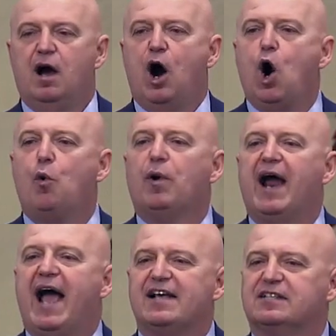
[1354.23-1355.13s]
All we're
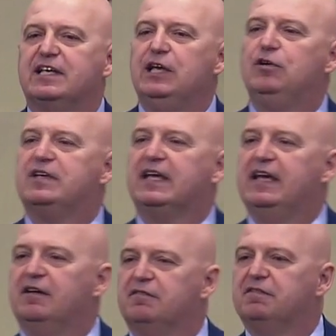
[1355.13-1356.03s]
asking you to
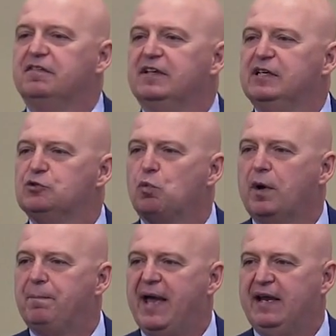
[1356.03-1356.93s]
give is
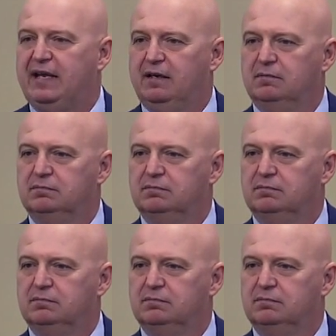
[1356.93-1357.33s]
1 penny.